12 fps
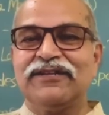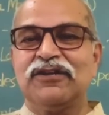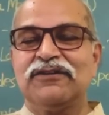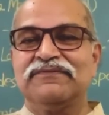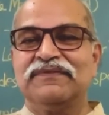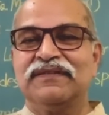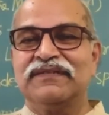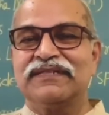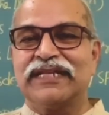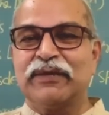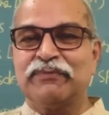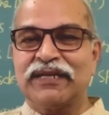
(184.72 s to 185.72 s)
of
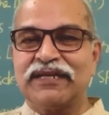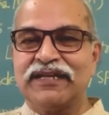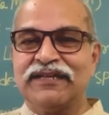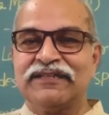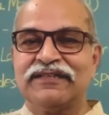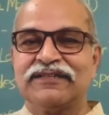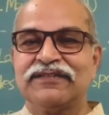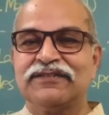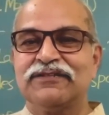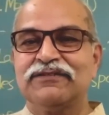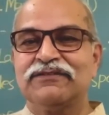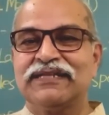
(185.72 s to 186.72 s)
celebrating this
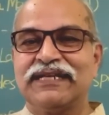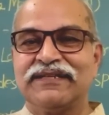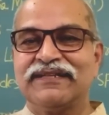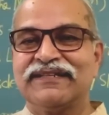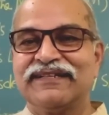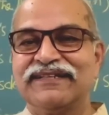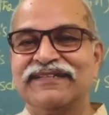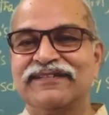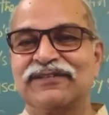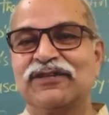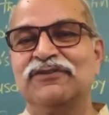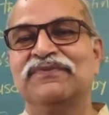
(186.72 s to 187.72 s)
centenary
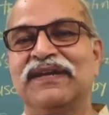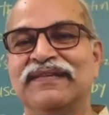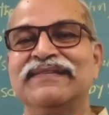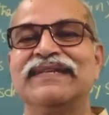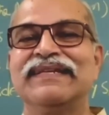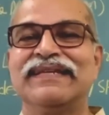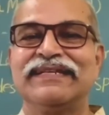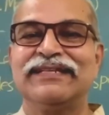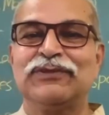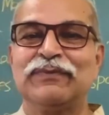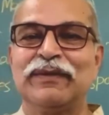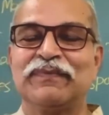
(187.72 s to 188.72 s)
year of Einstein getting
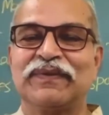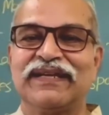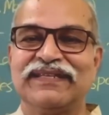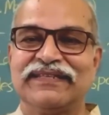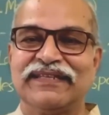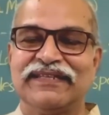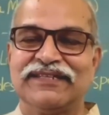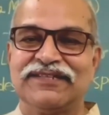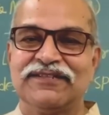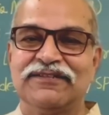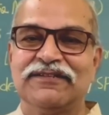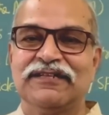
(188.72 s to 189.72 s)
Nobel Prize
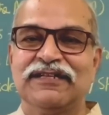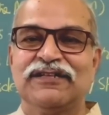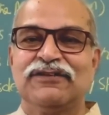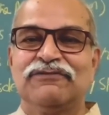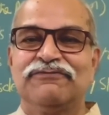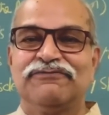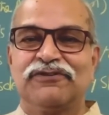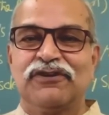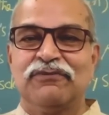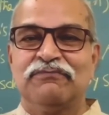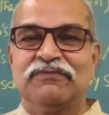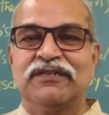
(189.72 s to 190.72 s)
is
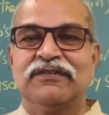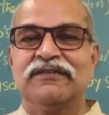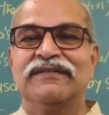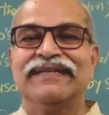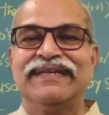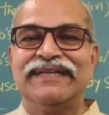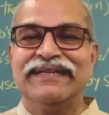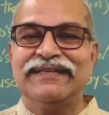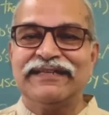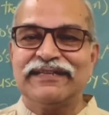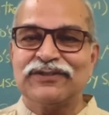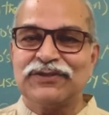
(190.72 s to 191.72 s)
from
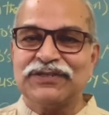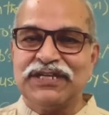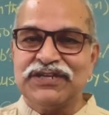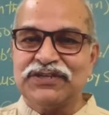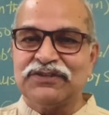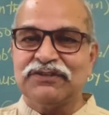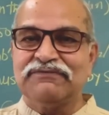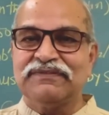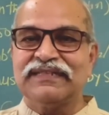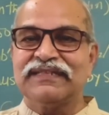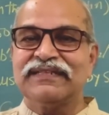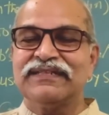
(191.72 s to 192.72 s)
Indian Association of
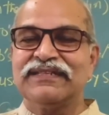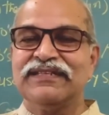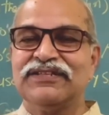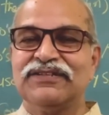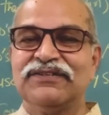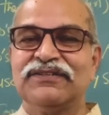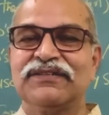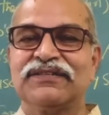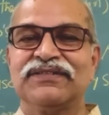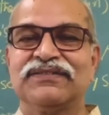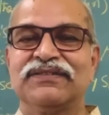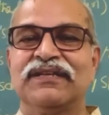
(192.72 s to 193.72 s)
Physics
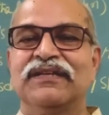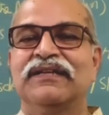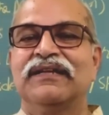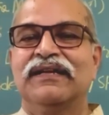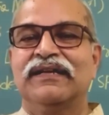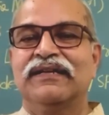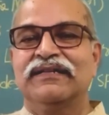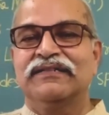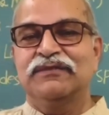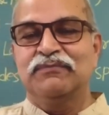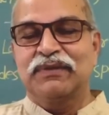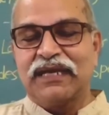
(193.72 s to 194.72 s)
Teachers,
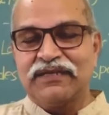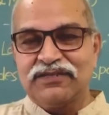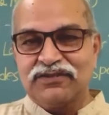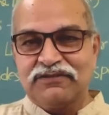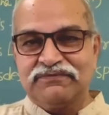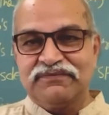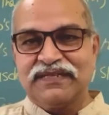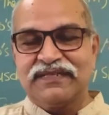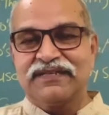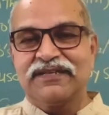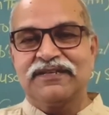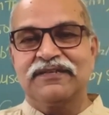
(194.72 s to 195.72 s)
the branch of
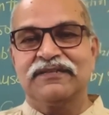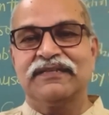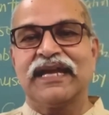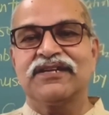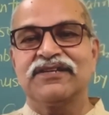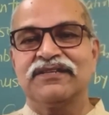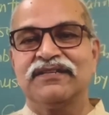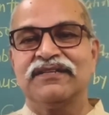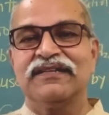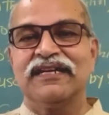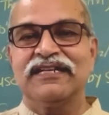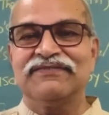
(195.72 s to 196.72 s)
it,
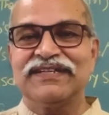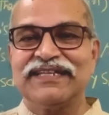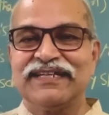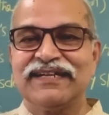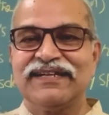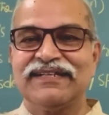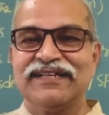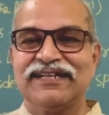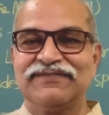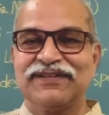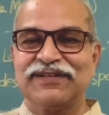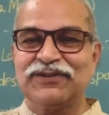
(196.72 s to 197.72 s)
National Anveshika
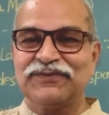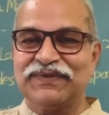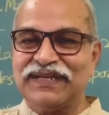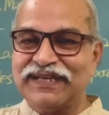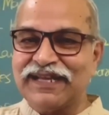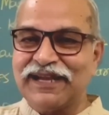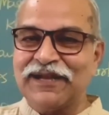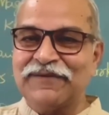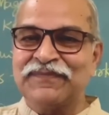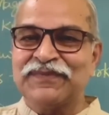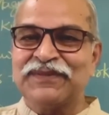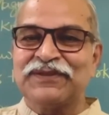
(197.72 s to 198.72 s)
Network of India,